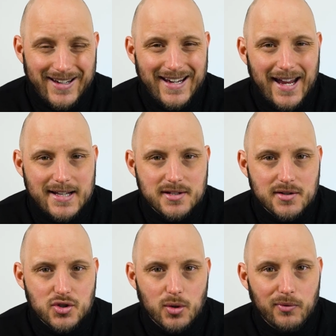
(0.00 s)
It has
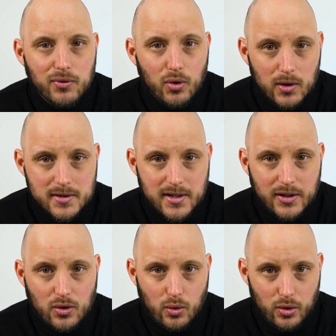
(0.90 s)
some folds
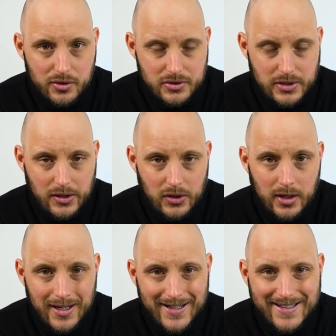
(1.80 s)
and corners there
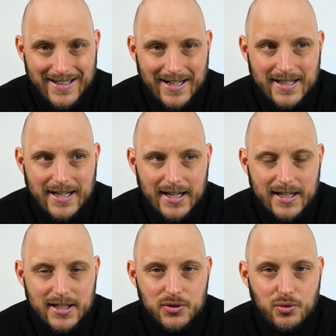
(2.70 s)
that can
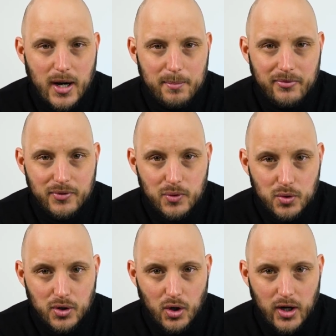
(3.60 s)
entrap
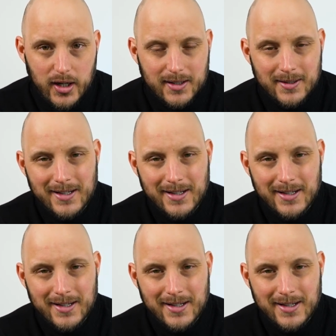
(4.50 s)
food on it.